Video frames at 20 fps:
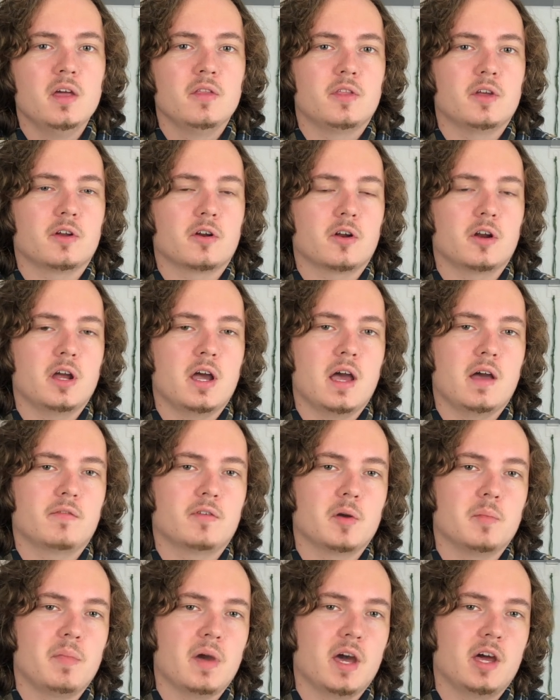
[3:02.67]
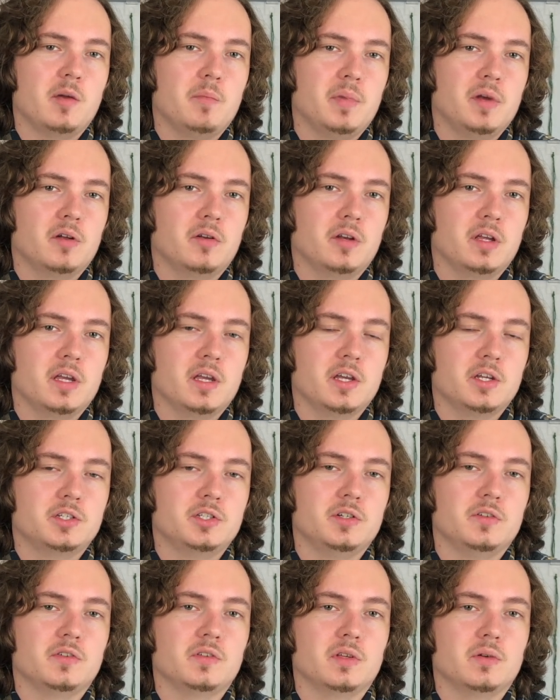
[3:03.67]
They're going to have compatibility
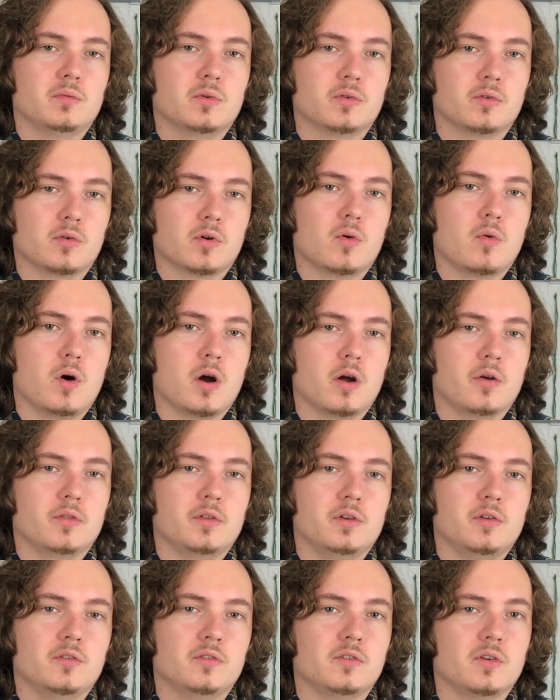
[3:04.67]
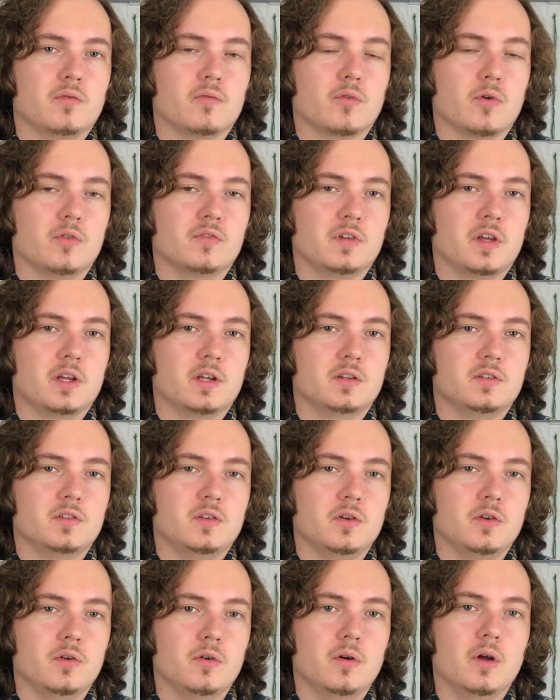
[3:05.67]
issues that would require the use of Rosetta
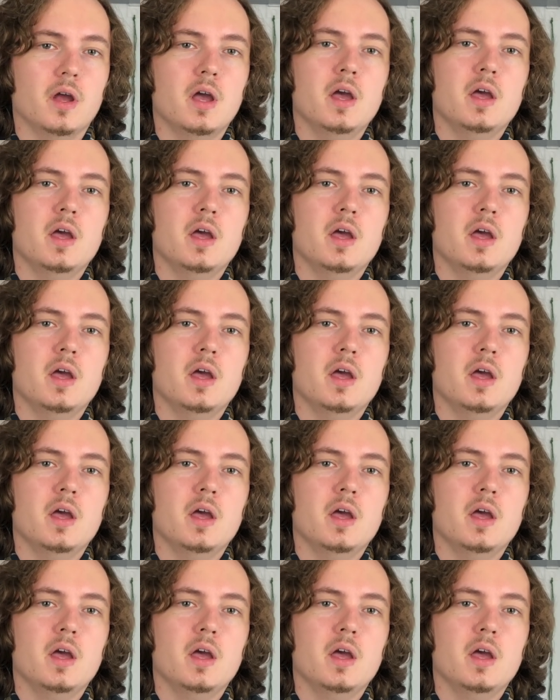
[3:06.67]
2.